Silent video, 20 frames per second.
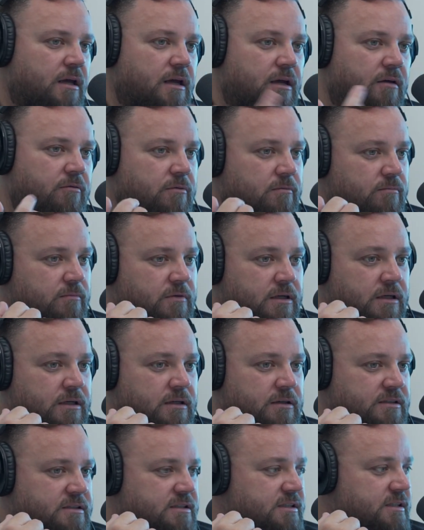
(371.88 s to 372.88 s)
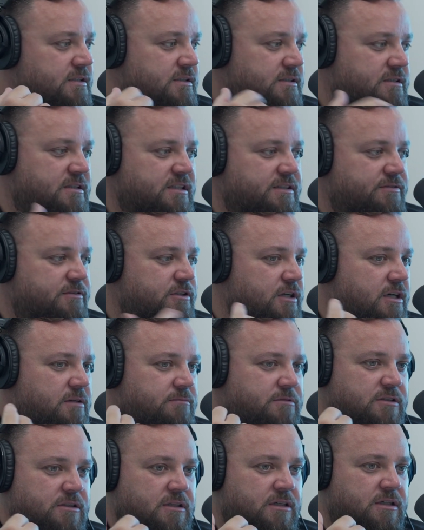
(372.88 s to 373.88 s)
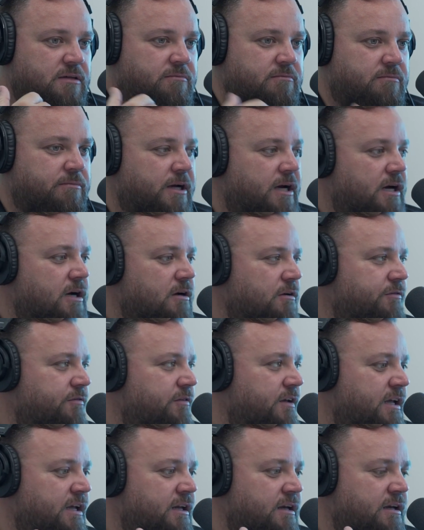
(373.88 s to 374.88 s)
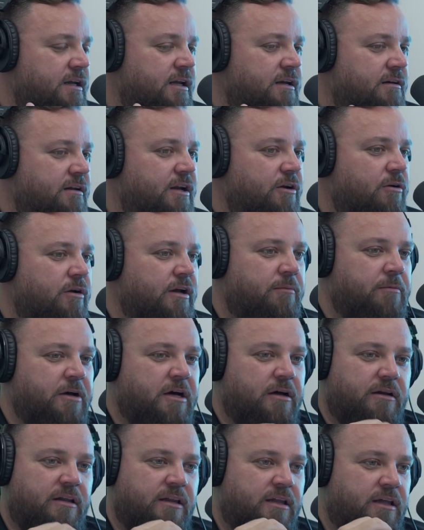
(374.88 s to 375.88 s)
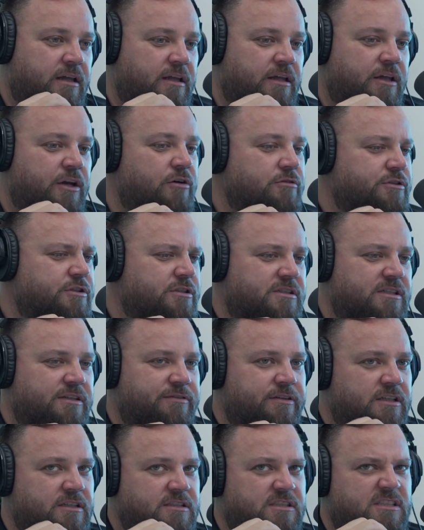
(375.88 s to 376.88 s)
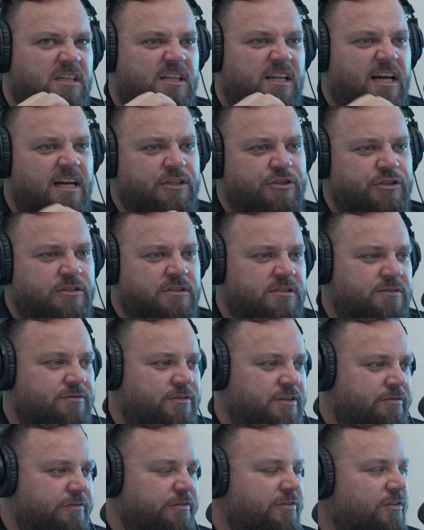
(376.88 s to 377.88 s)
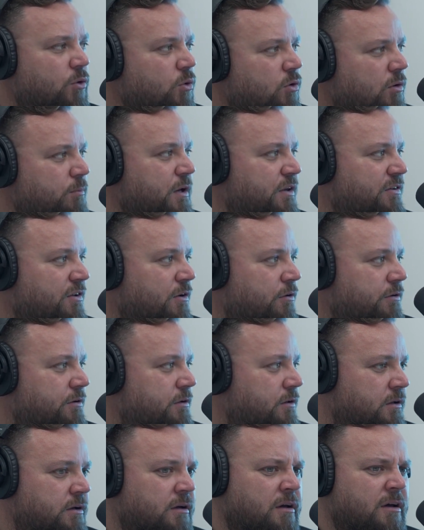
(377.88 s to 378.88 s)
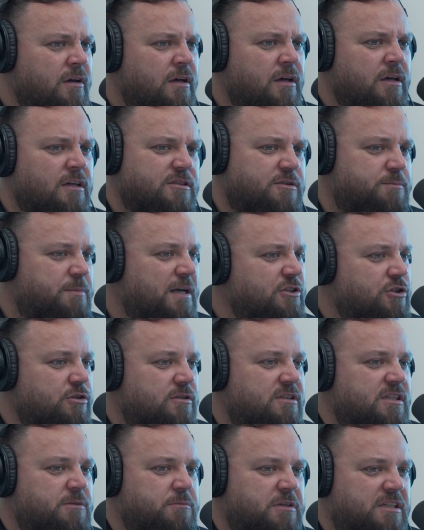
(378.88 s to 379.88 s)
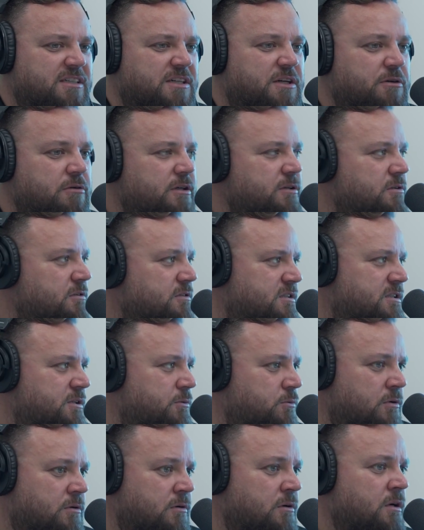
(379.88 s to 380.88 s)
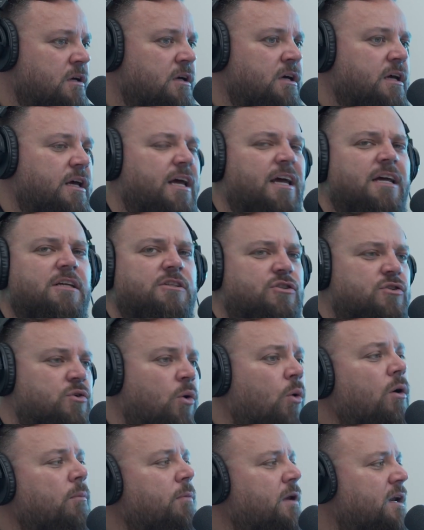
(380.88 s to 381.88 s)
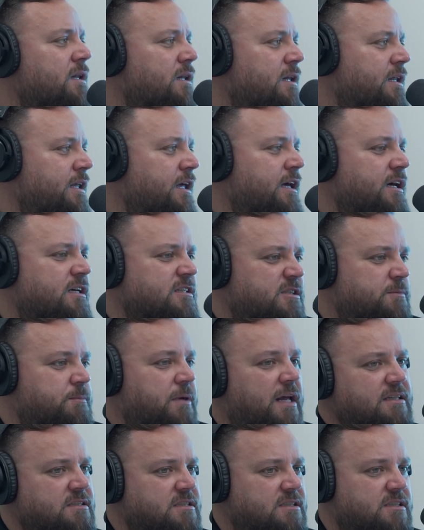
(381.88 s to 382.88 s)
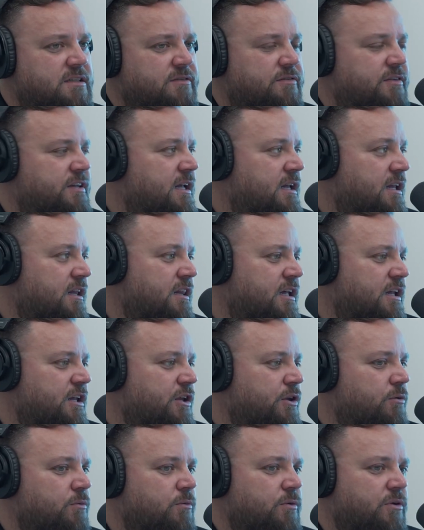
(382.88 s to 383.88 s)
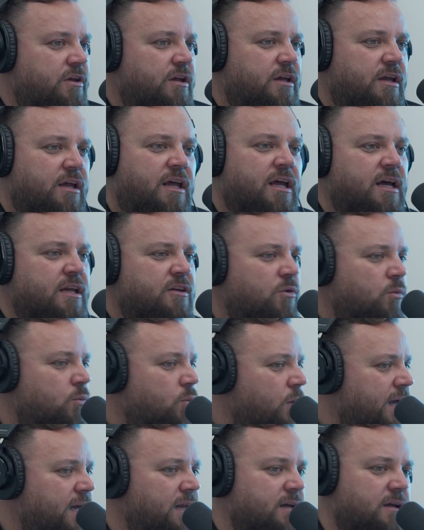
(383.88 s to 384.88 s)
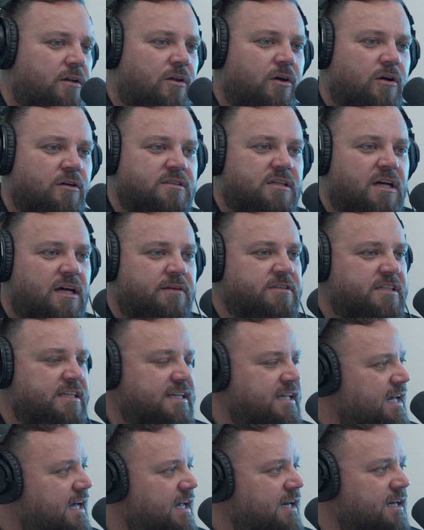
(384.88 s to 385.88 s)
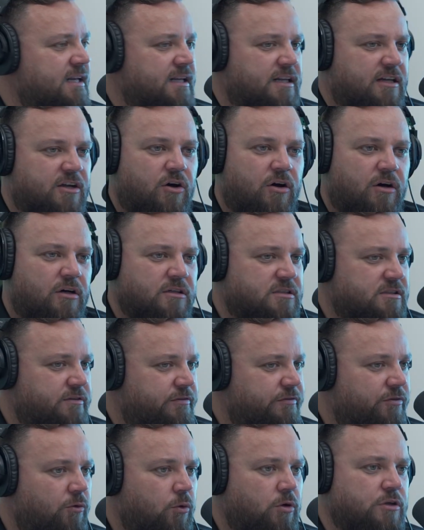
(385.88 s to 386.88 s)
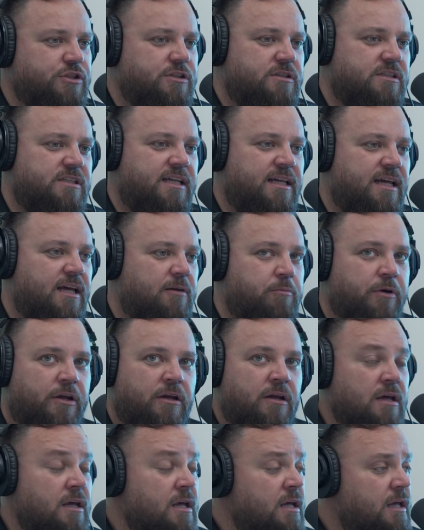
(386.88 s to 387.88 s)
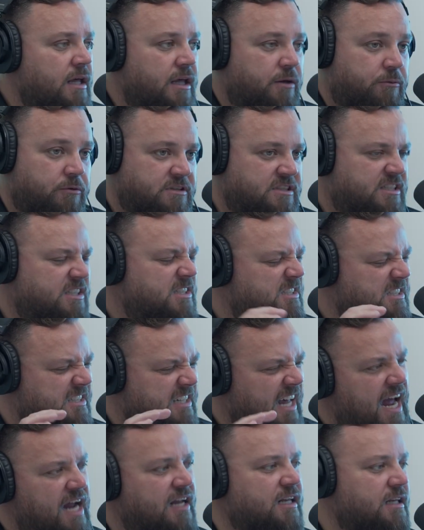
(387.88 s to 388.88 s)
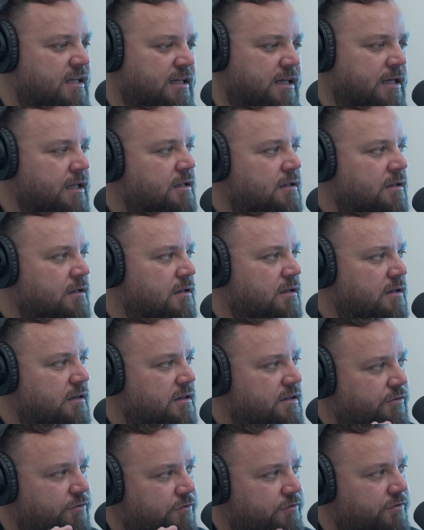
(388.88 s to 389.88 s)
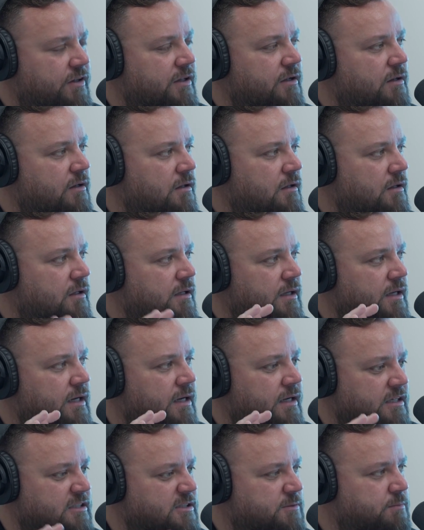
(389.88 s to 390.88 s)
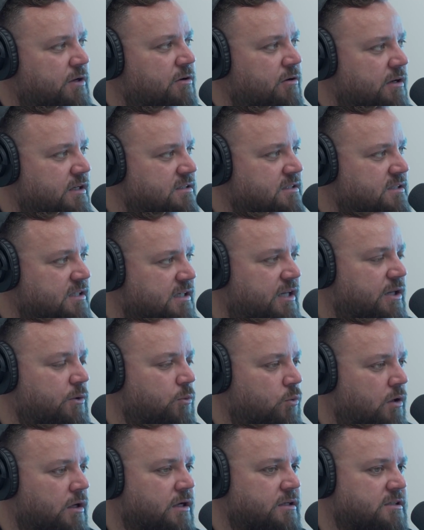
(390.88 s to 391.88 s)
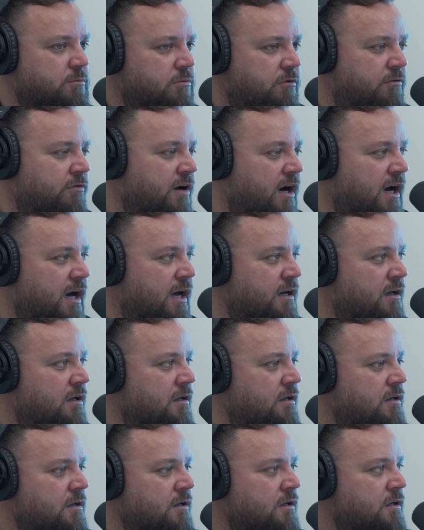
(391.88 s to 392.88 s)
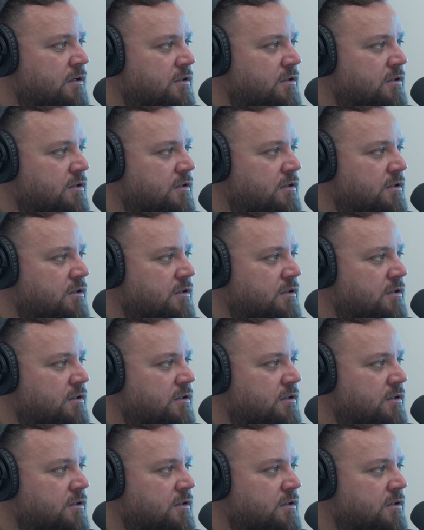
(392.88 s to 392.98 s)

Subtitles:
listening to Steve Jobs' biography and hearing about just even the selections of the floor material and specialty materials that were exorbitantly expensive that he had to wait a long time to get and cost a fortune to get, but it was exactly the feel and experience that he wanted to provide